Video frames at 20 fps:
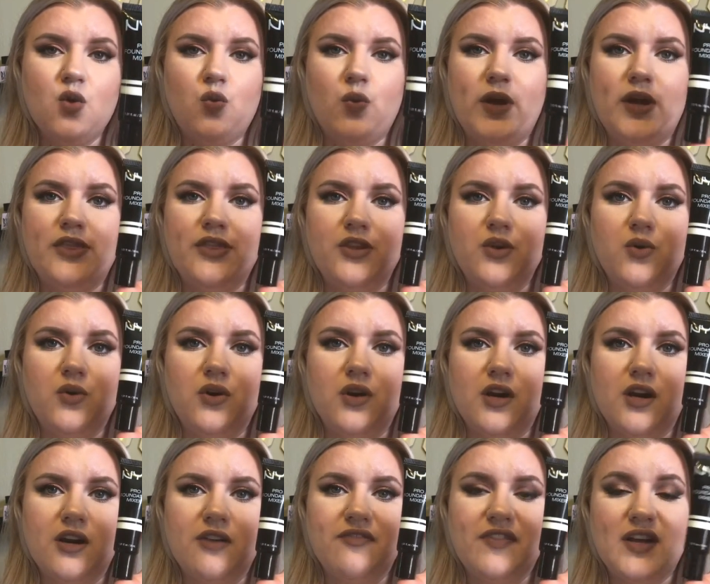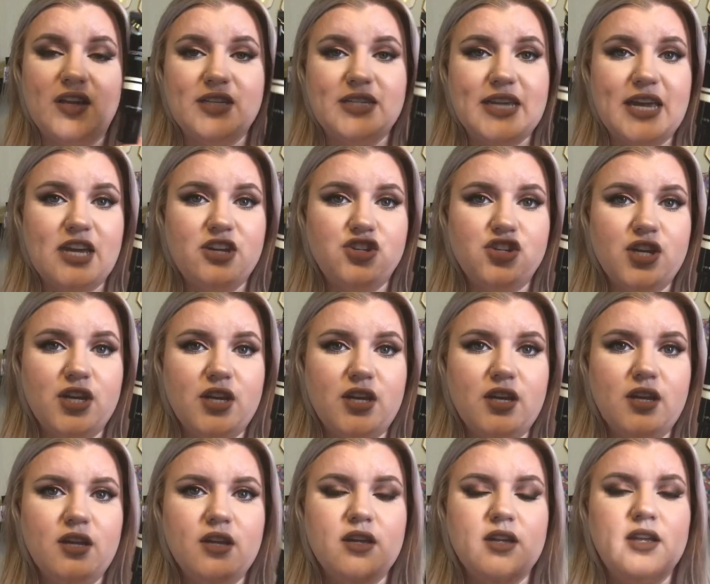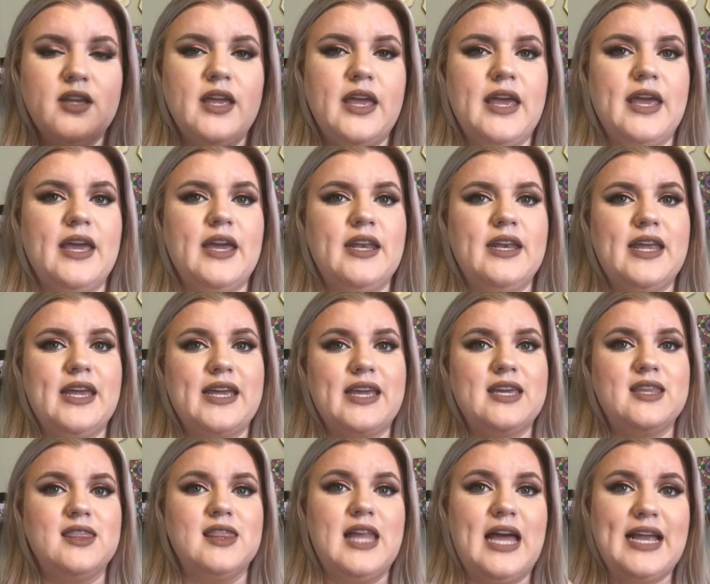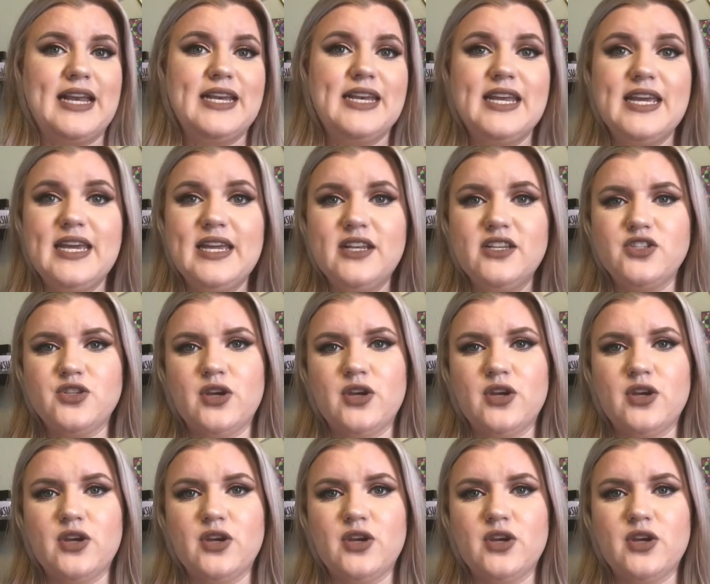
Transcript: with your foundation, and it can lighten it.